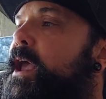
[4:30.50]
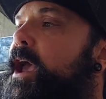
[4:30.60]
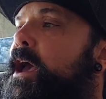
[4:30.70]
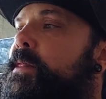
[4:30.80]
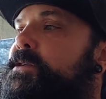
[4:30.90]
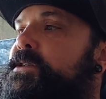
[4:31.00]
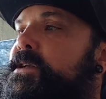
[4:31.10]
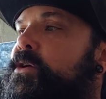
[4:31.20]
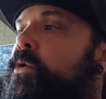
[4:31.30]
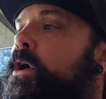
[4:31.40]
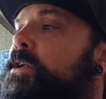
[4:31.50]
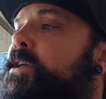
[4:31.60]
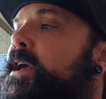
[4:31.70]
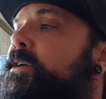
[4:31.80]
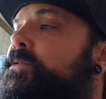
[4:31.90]
this is a
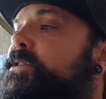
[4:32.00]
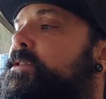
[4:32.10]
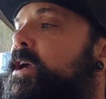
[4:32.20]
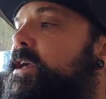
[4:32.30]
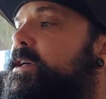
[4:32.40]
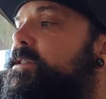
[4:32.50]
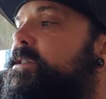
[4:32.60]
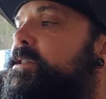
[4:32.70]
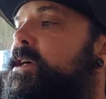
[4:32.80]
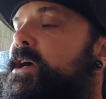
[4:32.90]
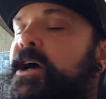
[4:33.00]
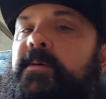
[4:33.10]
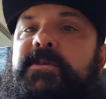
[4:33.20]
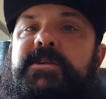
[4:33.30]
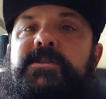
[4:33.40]
quantitative study.
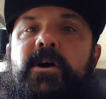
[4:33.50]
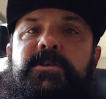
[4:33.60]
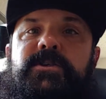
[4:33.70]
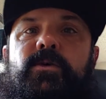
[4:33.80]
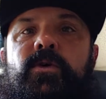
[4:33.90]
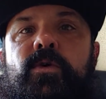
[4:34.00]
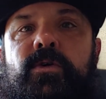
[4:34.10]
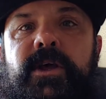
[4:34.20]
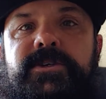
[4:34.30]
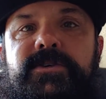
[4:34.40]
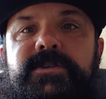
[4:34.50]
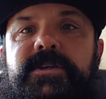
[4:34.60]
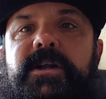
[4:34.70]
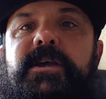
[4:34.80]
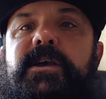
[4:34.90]
This is also a correlational
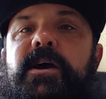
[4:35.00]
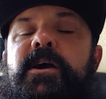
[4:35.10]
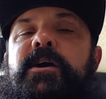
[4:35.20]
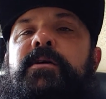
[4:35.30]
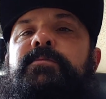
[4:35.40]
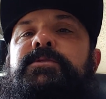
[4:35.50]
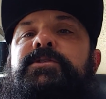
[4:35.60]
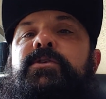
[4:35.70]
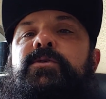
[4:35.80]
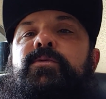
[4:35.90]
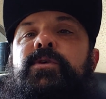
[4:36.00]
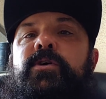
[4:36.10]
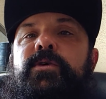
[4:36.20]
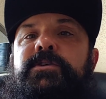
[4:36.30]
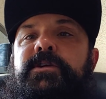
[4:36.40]
study. So we're
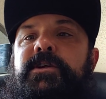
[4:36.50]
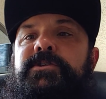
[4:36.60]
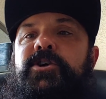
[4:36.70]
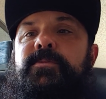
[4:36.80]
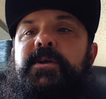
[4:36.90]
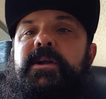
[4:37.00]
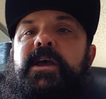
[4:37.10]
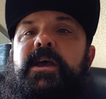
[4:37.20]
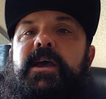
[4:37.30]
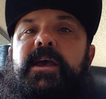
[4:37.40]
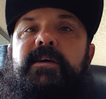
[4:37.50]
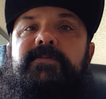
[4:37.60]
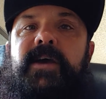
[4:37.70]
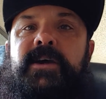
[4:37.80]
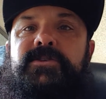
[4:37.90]
going to determine
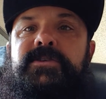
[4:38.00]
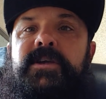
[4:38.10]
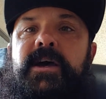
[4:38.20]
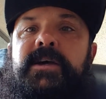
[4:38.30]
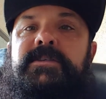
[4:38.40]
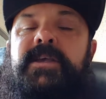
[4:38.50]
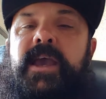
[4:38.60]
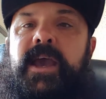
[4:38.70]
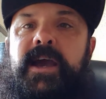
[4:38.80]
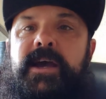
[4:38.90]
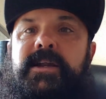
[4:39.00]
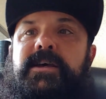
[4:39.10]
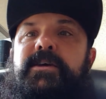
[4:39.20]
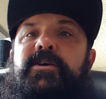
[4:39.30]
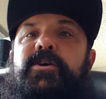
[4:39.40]
if exercise
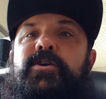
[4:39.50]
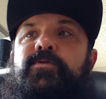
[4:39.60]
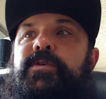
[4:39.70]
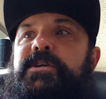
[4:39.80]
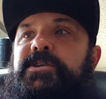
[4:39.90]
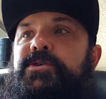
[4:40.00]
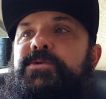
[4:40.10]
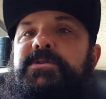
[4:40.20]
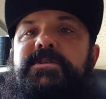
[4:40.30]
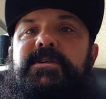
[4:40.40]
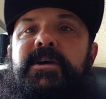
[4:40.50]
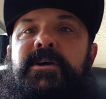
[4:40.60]
can reduce